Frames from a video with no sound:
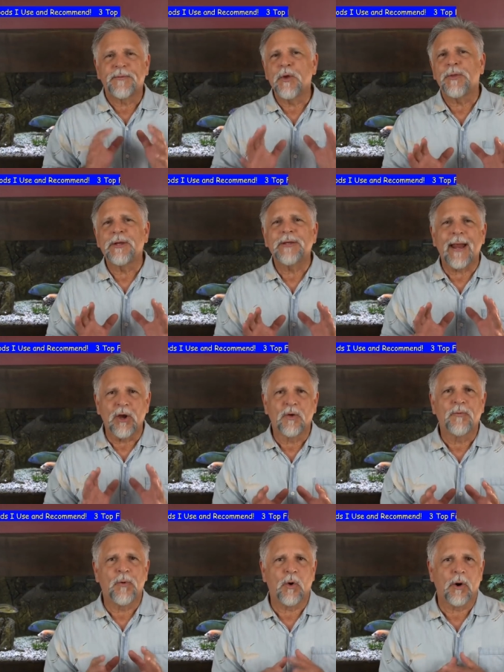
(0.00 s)
things I look
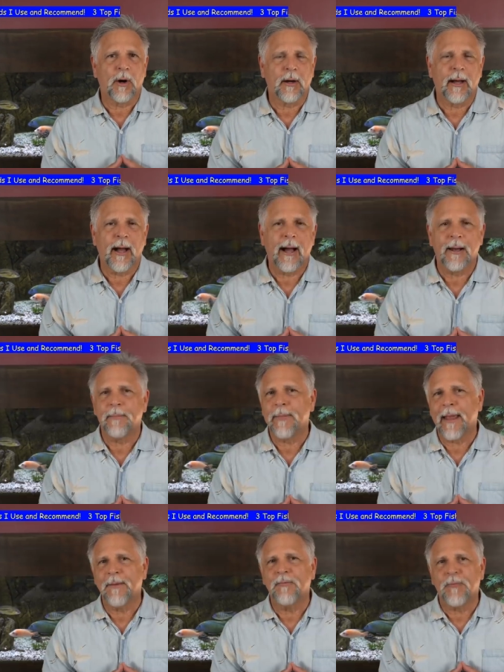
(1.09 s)
for uh,
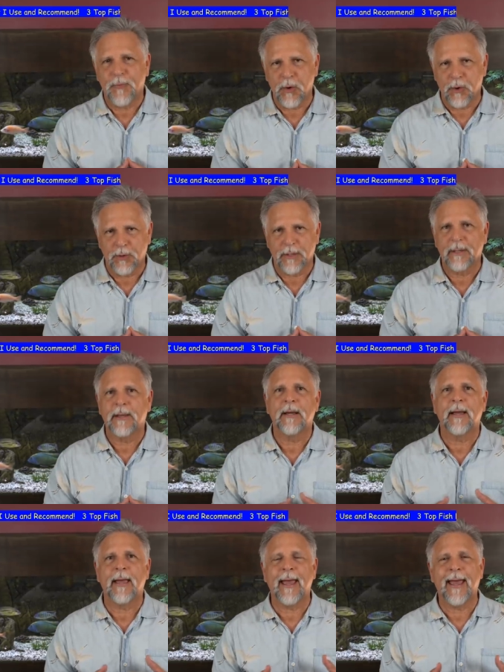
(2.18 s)
in food,
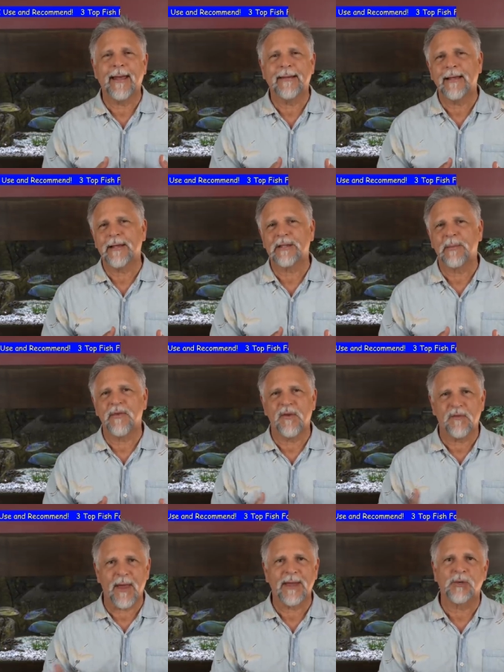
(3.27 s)
and uh, some of you have
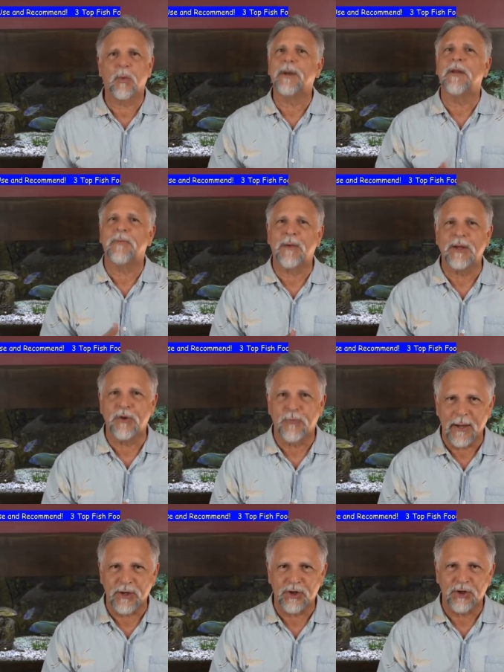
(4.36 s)
asked, what do you feed your
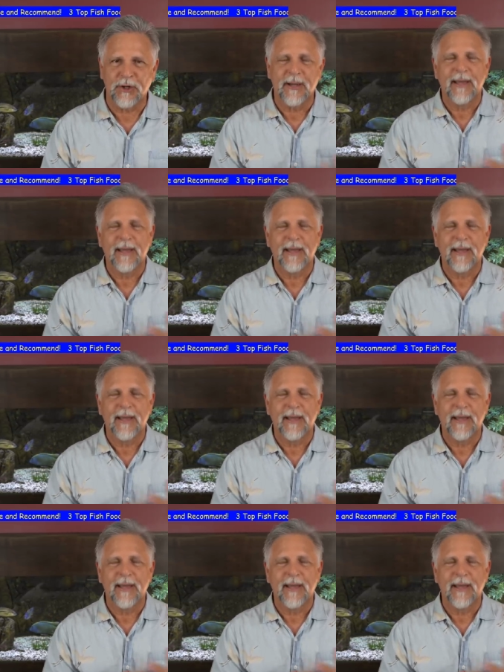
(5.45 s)
fish?